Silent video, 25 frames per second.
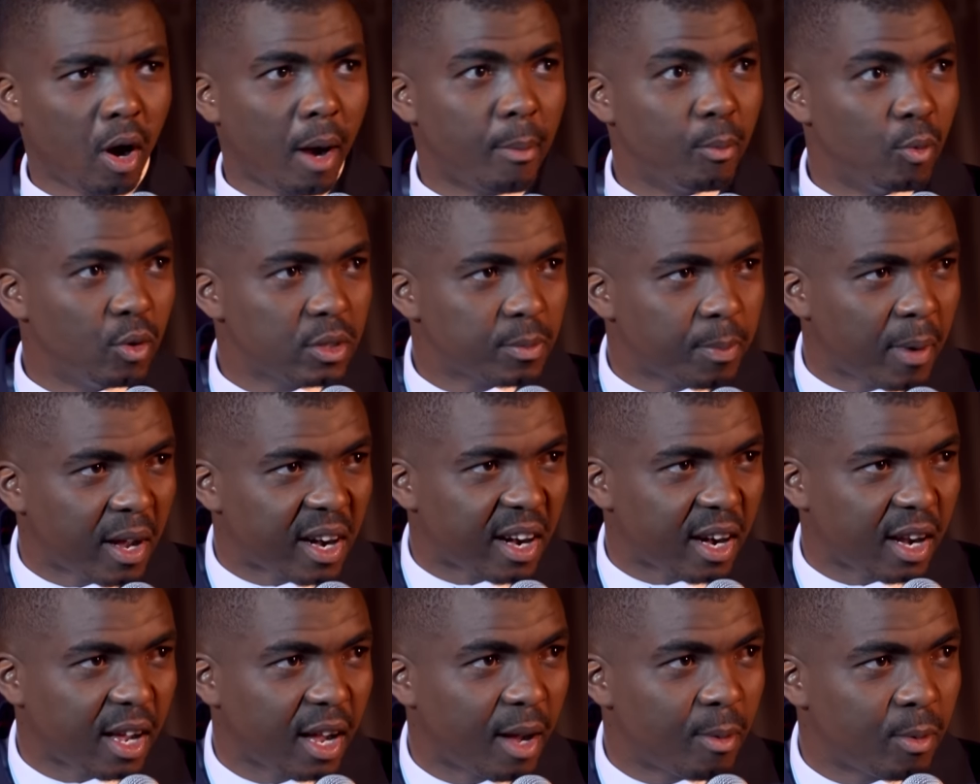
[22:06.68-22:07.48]
I'm
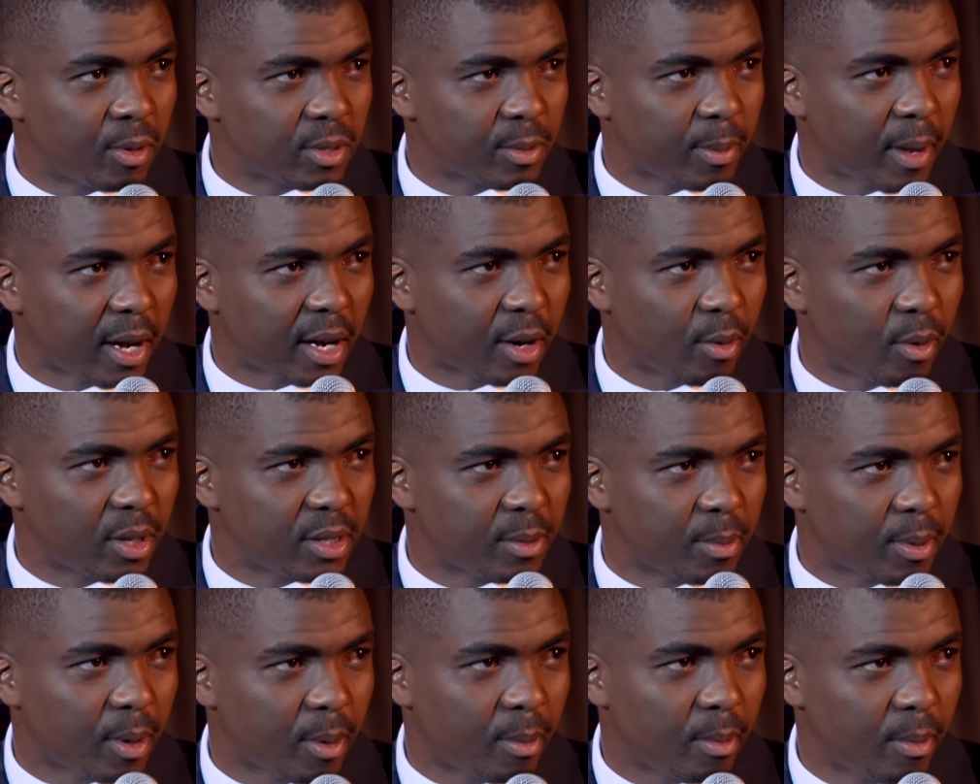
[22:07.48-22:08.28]
Musbarin. I'm Musbarin. What's
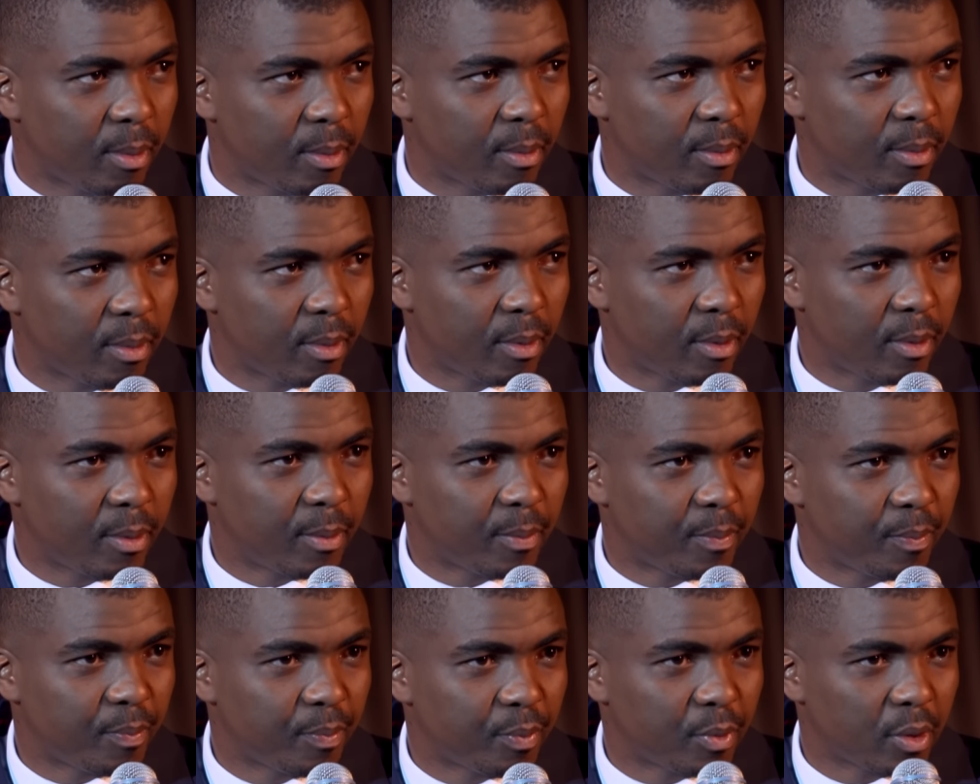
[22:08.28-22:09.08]
the problem?
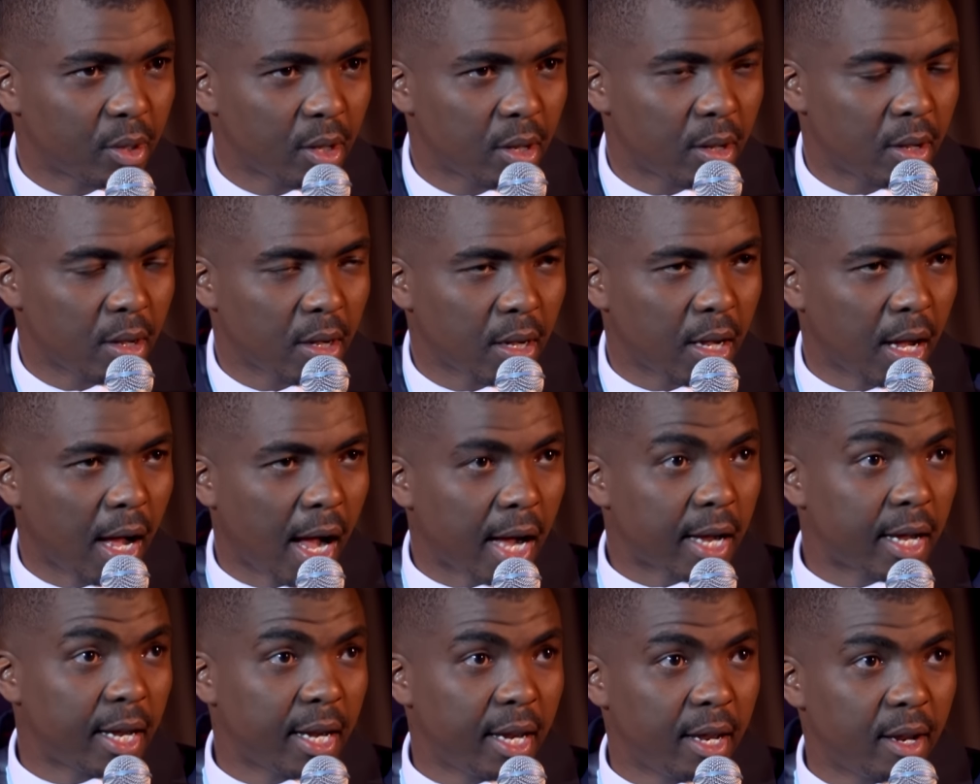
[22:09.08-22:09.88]

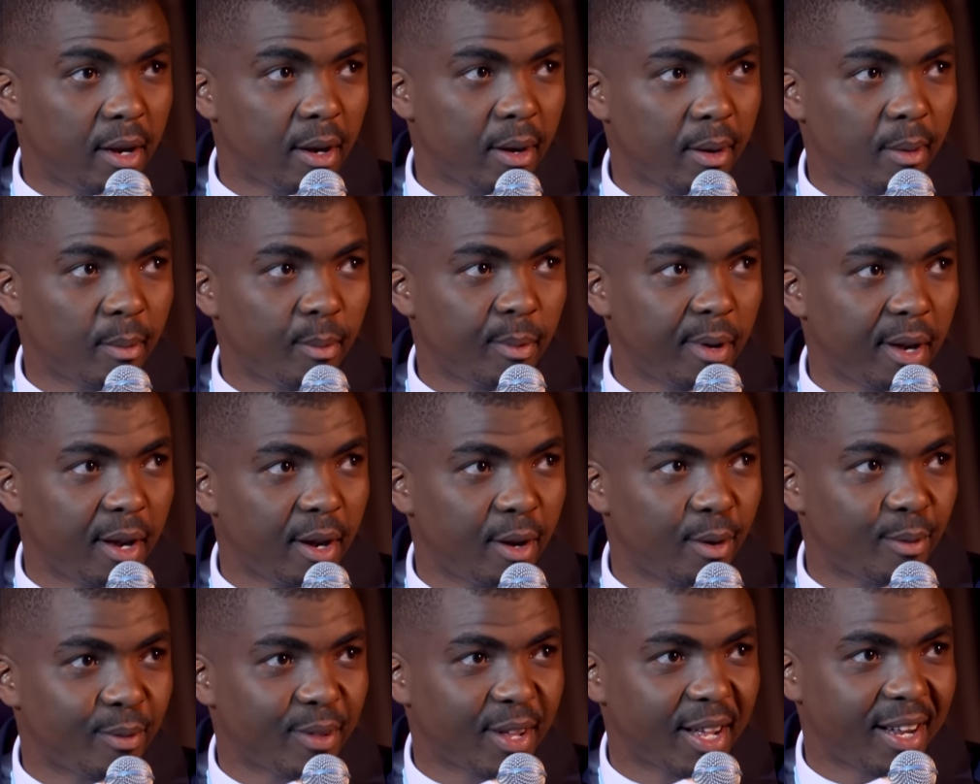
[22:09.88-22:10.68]
I can hear him. We
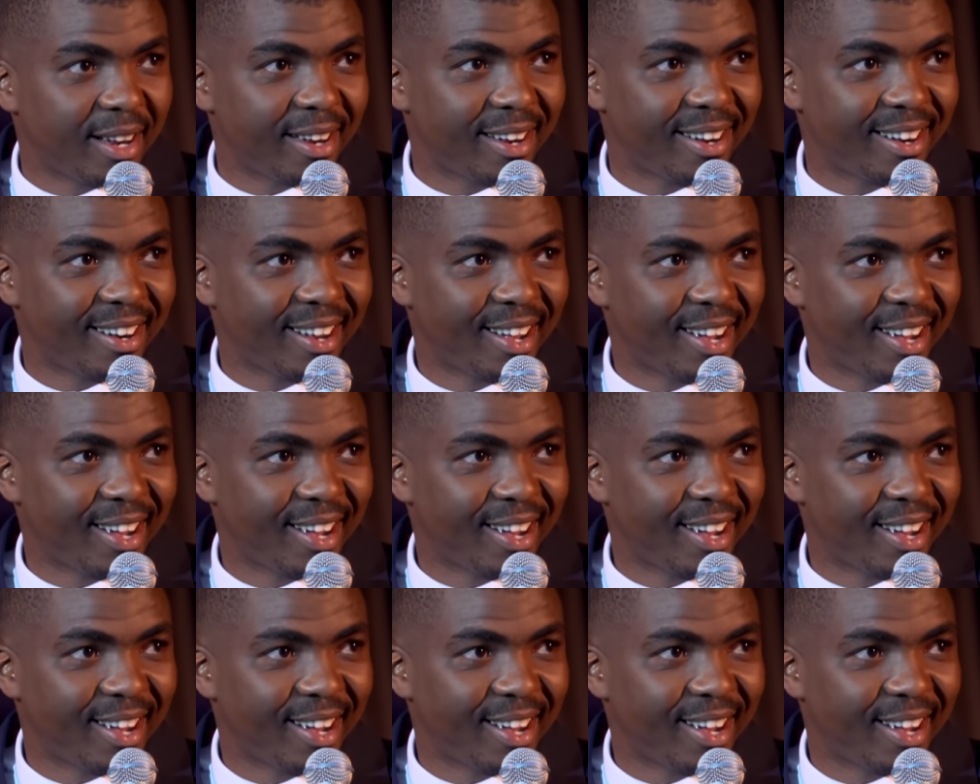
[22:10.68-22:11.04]
need him.